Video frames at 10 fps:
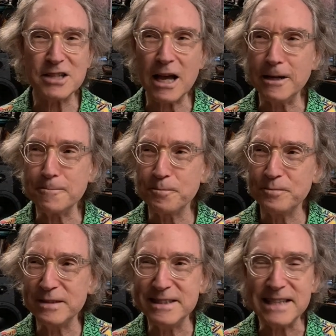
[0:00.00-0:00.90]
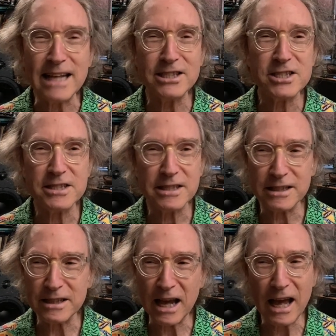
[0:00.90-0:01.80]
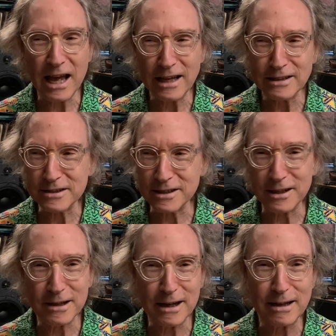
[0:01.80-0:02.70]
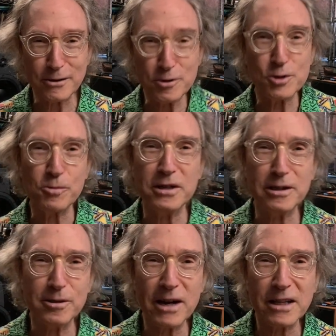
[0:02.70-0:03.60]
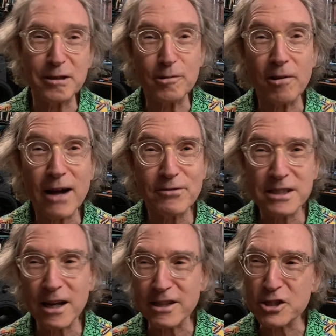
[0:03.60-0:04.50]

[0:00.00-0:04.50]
and density and I'll use the word incorrectly, gravitas.